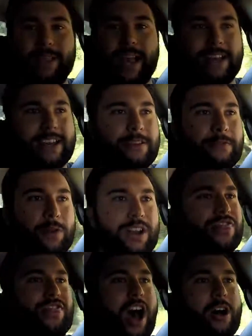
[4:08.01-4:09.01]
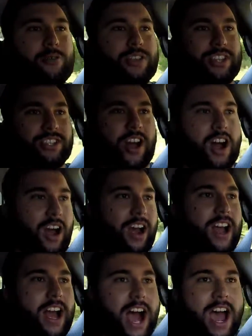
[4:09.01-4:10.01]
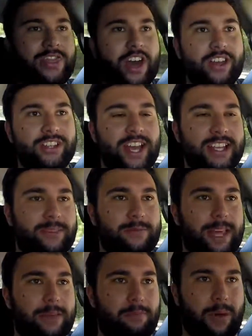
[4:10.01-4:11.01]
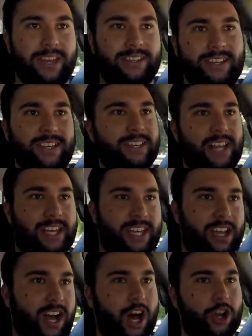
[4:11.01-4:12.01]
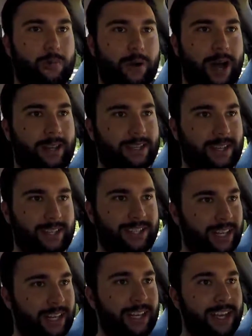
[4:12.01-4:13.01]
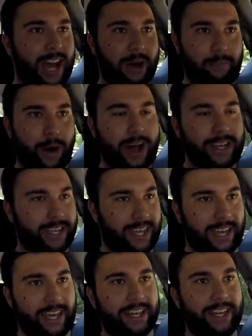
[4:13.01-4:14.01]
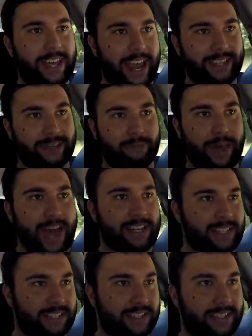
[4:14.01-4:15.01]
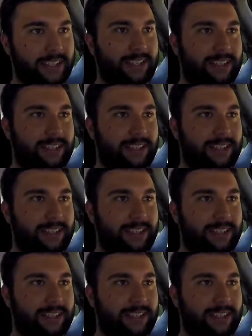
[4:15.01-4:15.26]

I never would have thought with this car. I thought it just had some like basic like econo-box engine, a body kit, and some badges.